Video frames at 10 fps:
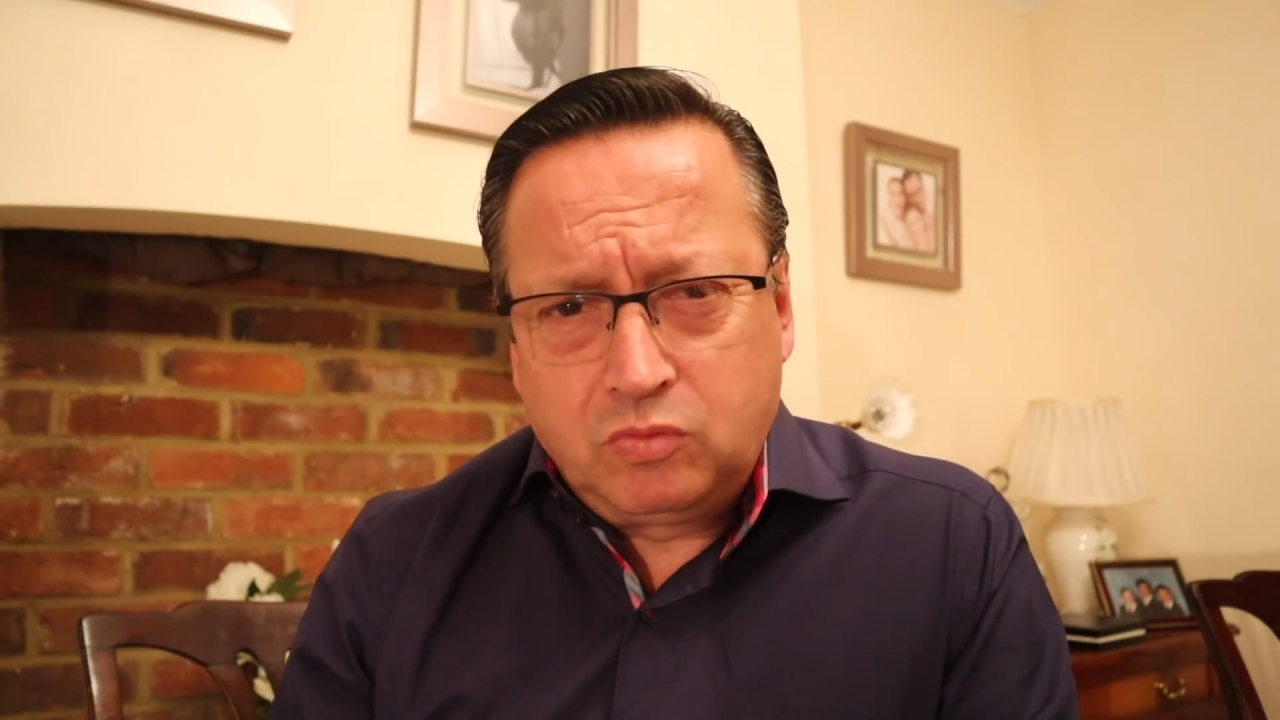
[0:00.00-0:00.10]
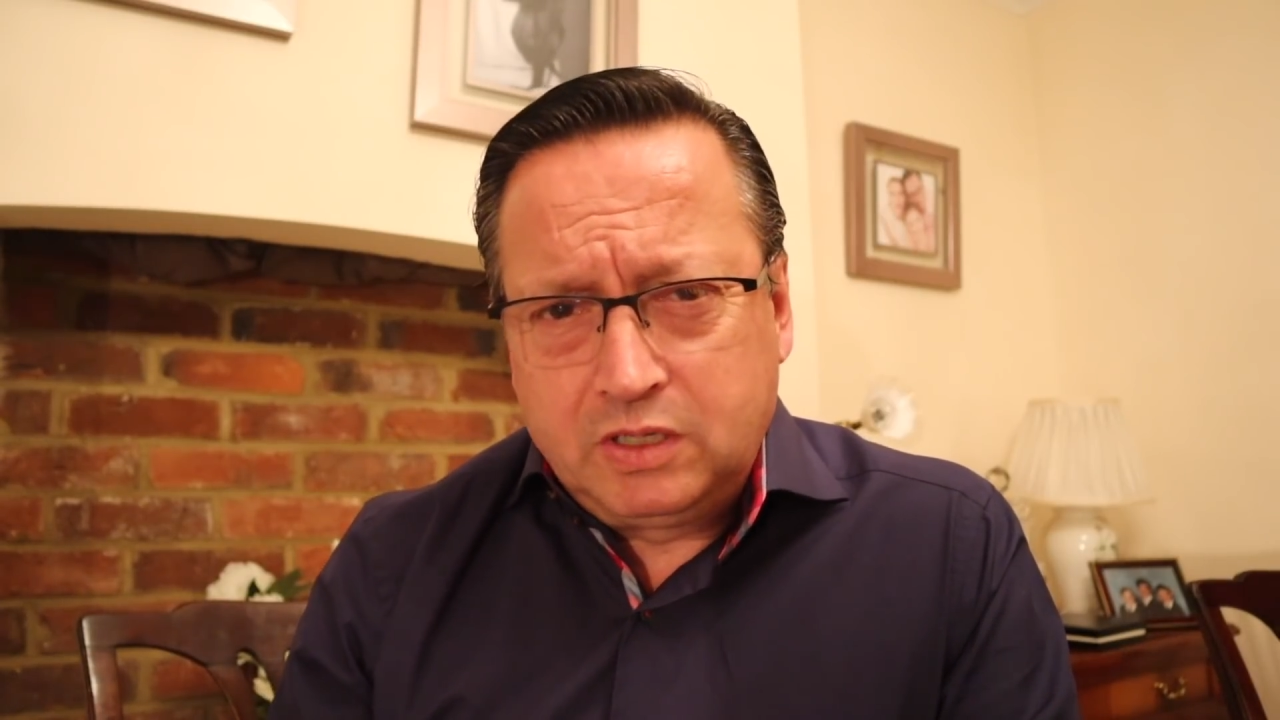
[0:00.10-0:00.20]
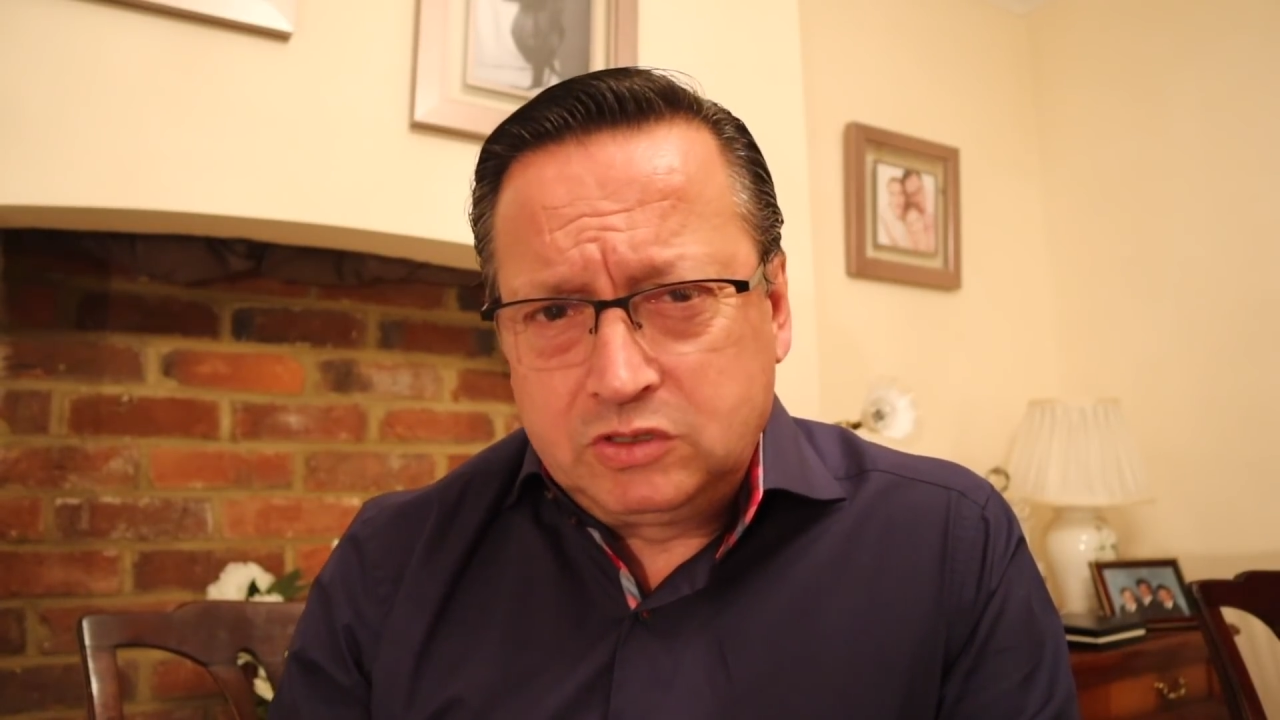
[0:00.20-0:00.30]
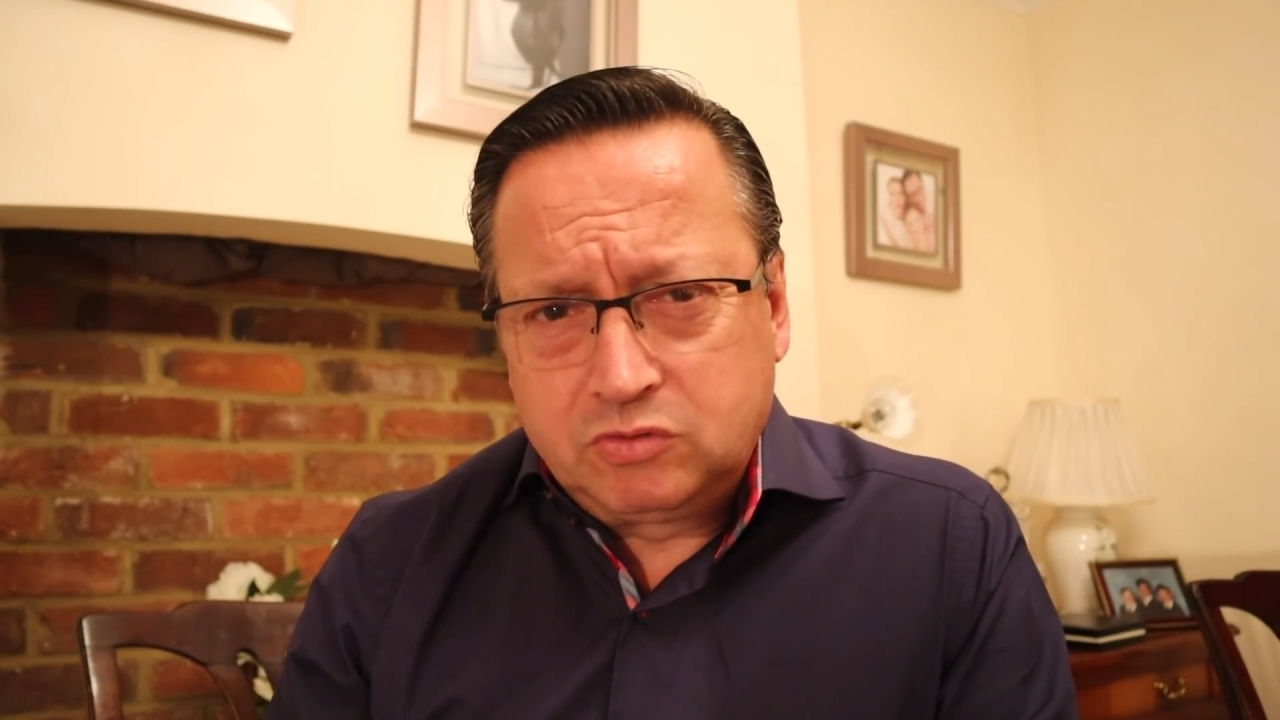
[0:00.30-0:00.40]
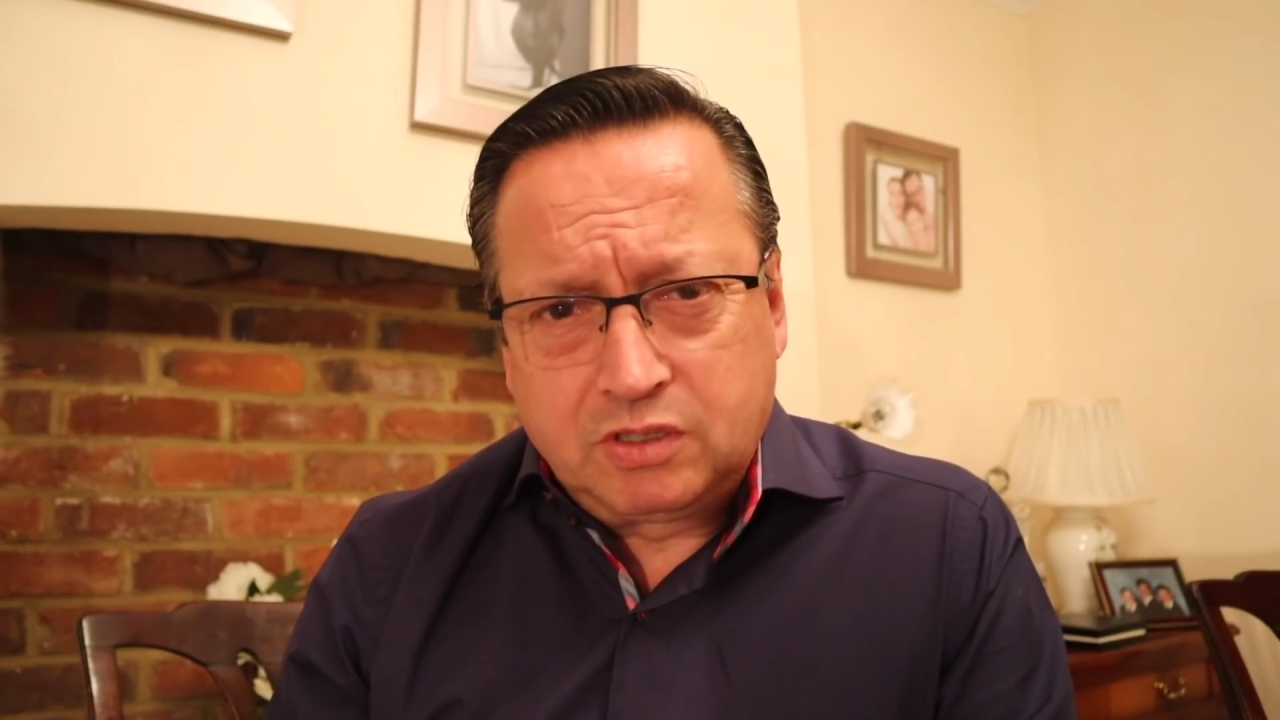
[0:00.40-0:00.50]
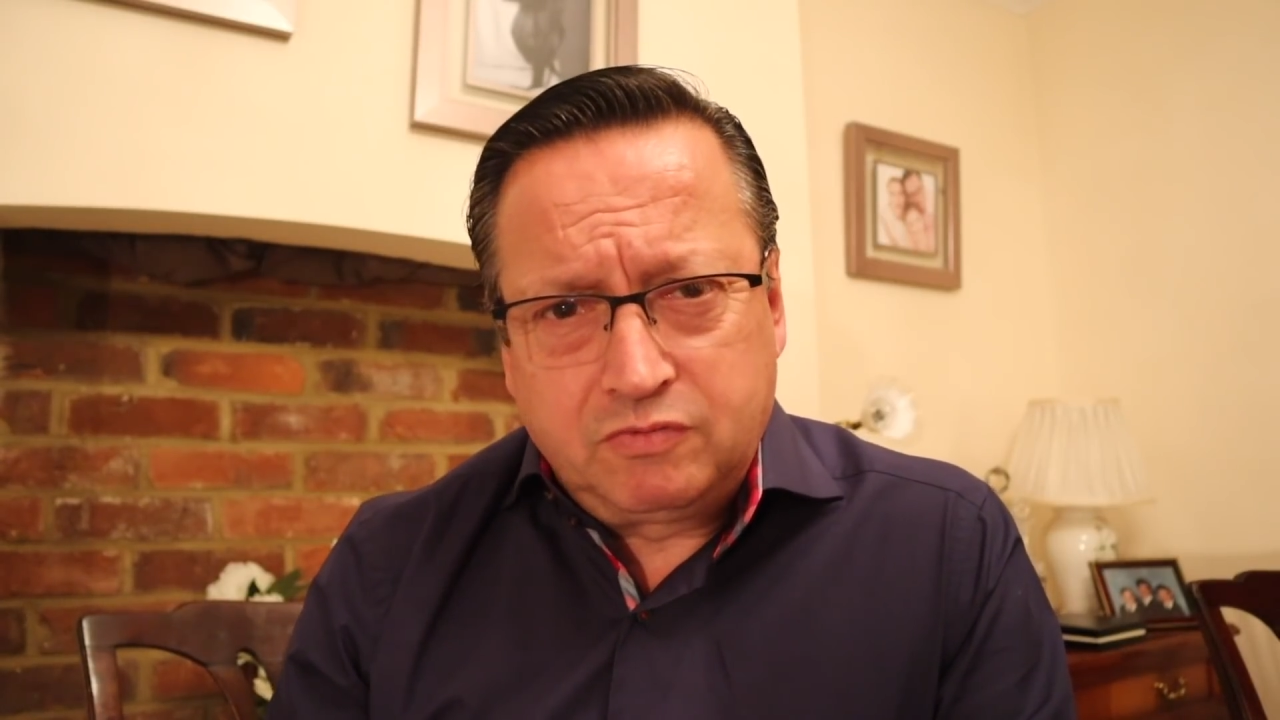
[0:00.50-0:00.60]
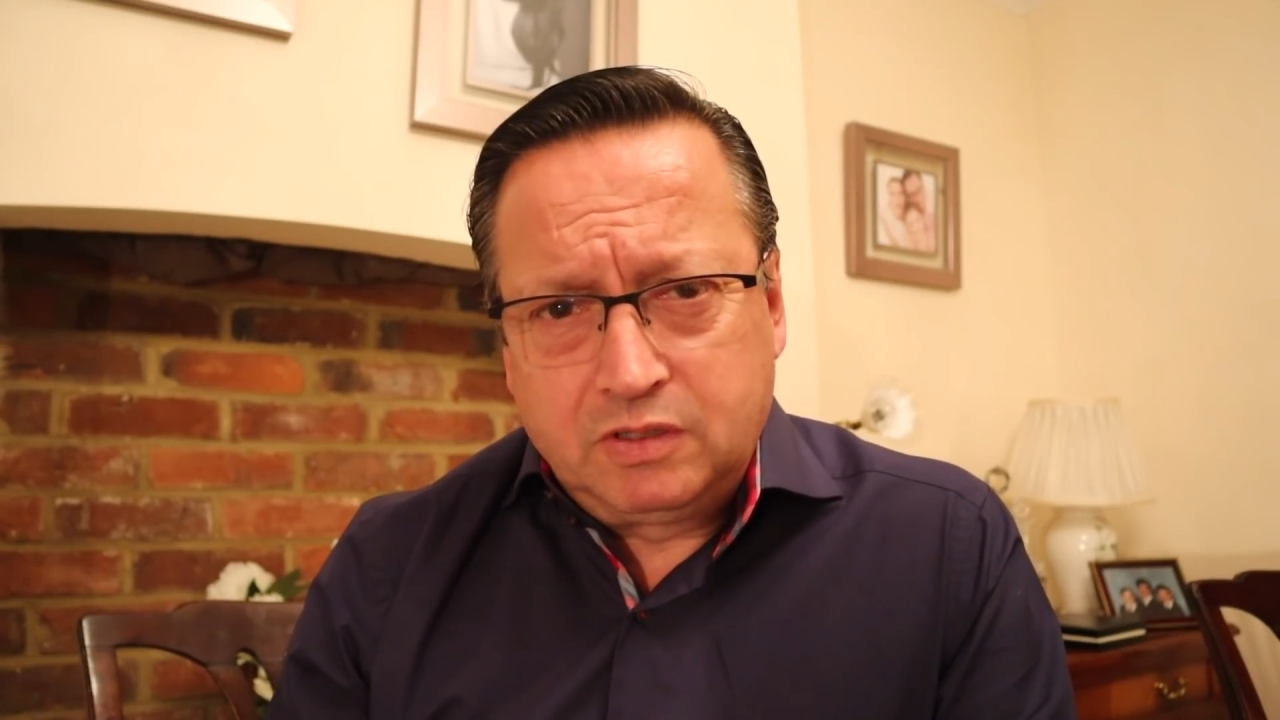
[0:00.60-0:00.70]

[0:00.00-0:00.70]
ways you're going to